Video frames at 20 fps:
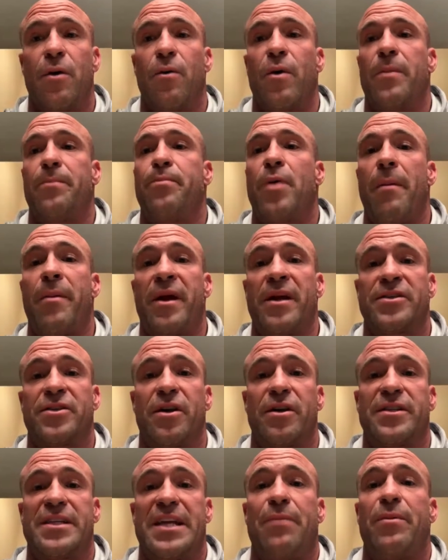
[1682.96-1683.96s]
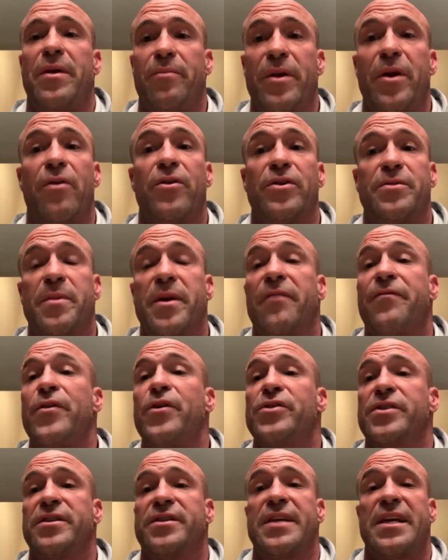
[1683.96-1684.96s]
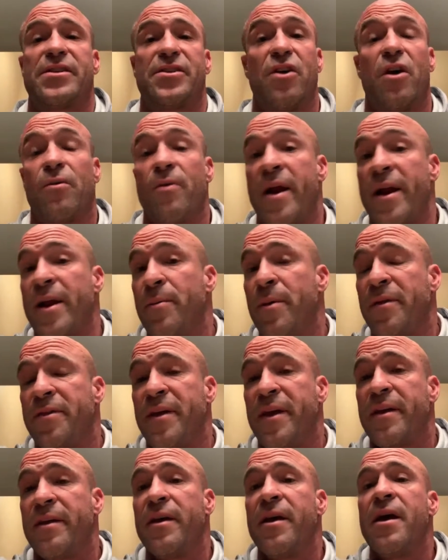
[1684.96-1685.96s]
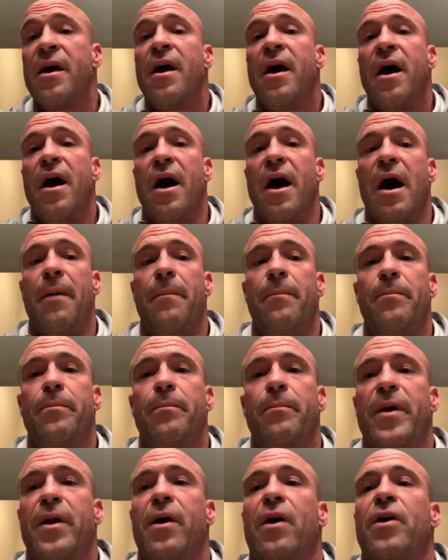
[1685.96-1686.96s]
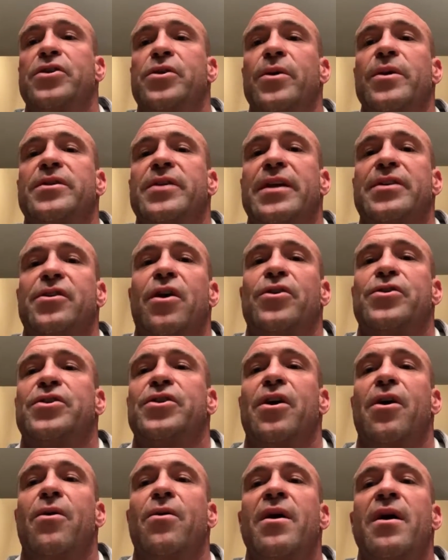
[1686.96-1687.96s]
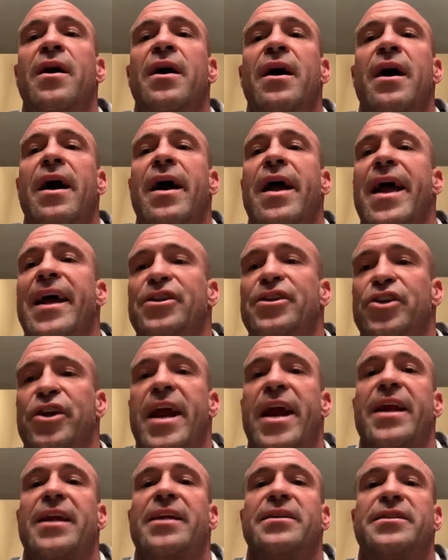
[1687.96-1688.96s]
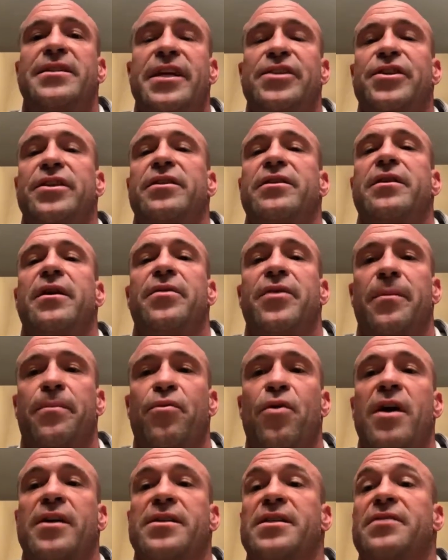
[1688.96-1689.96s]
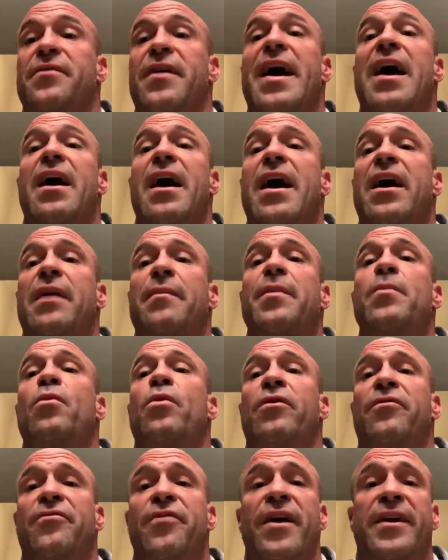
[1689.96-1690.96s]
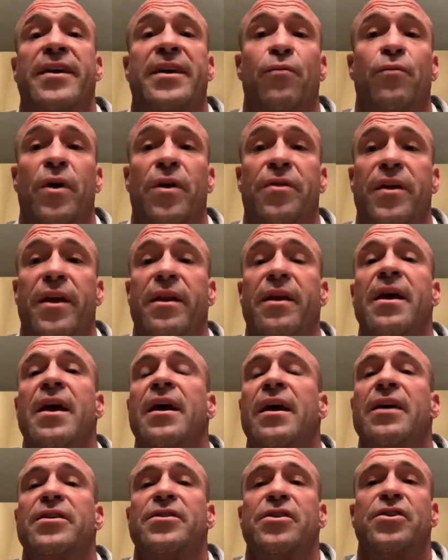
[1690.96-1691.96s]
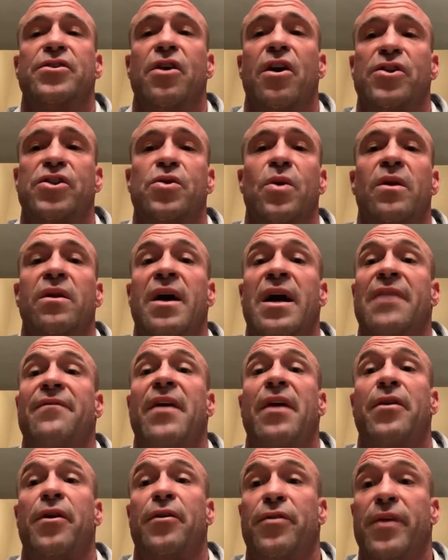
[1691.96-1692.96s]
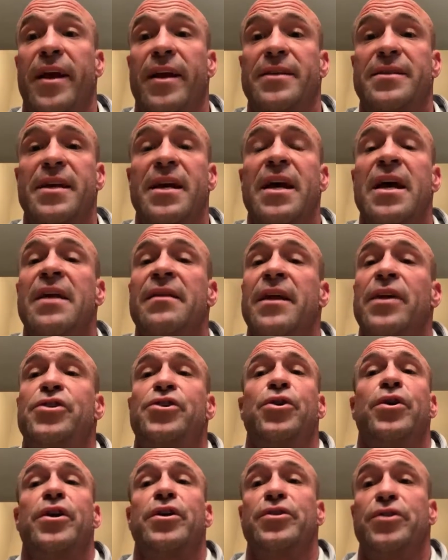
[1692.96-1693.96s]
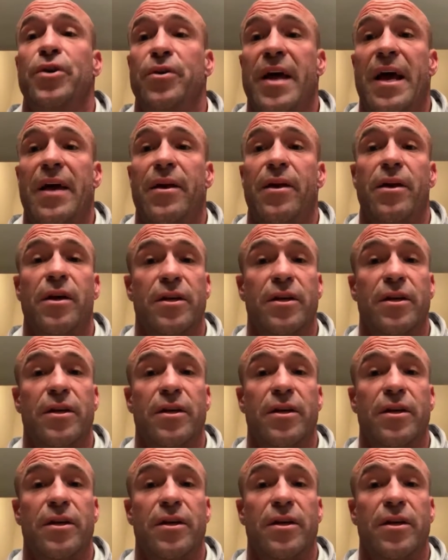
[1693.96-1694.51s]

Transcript: so we're probably going to start seeing. We know there's been a few successes already with it. But also it's also educating and teaching the process of how to be more effective with it, because there's also a lot of other things that you can do